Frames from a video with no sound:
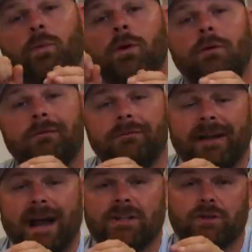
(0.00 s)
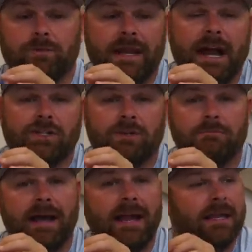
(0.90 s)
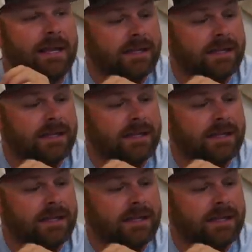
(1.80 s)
real fast reaction bite